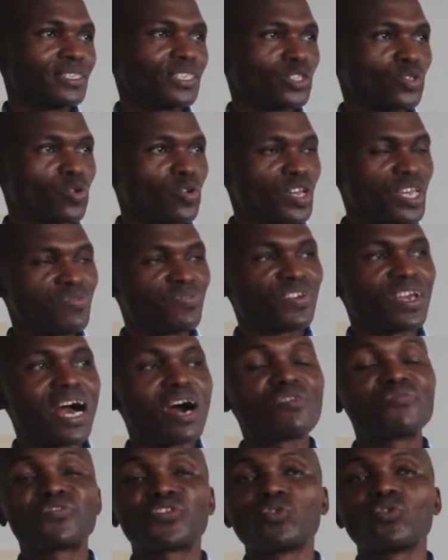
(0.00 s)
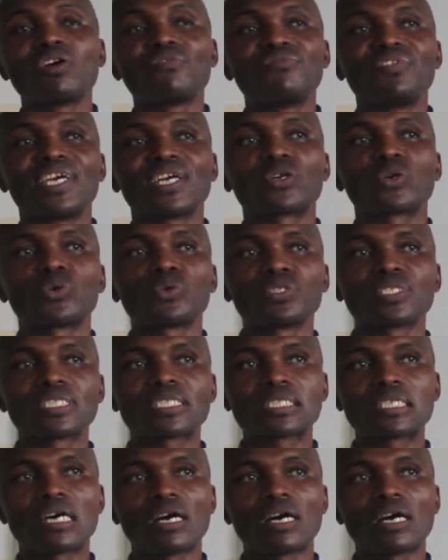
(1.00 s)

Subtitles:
So if you have fewer vehicles